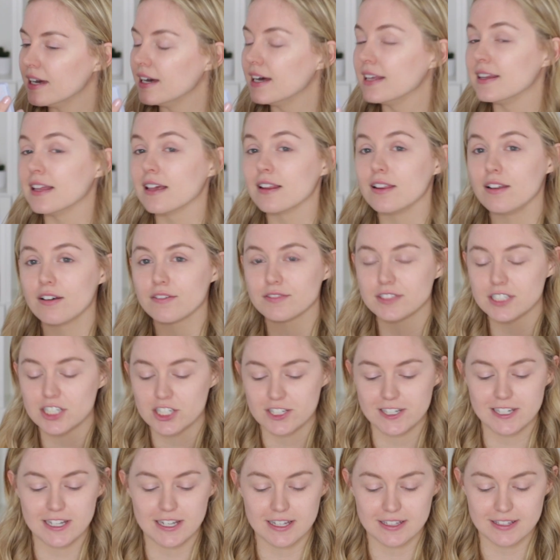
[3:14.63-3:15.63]
And I love this
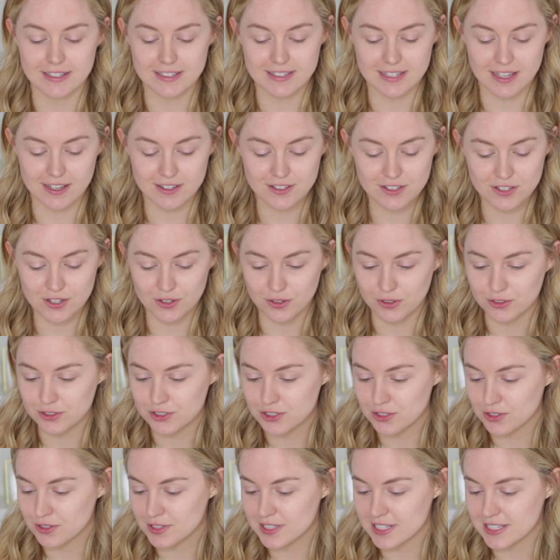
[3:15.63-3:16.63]
shade. As I
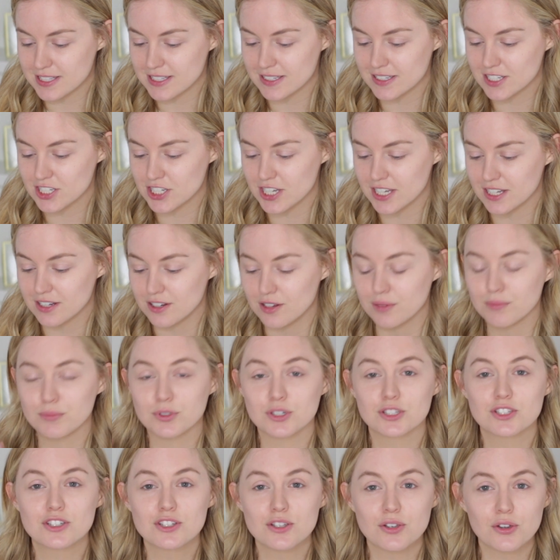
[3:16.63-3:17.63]
told you, this is shade
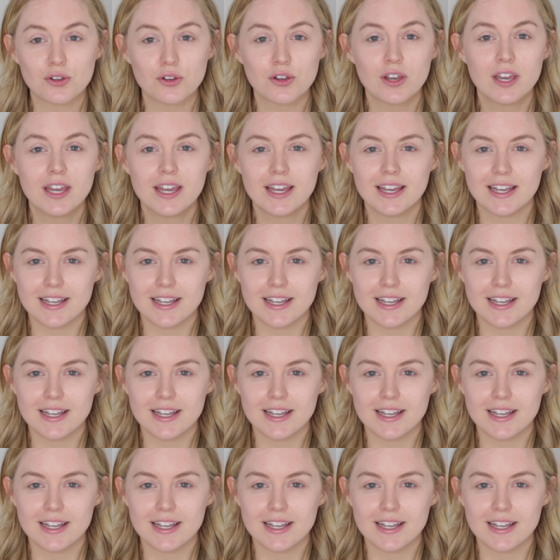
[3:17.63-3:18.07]
number 2.